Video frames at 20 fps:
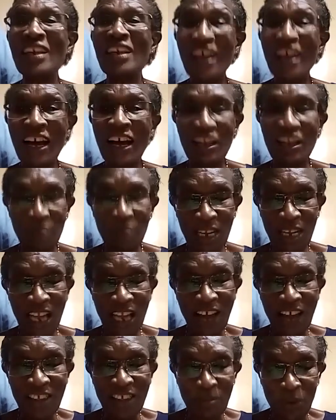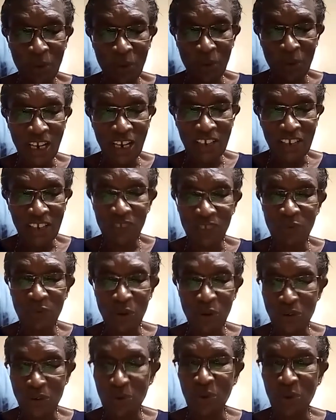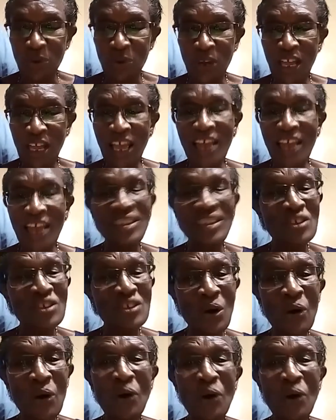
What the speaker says: and many other products for you. And so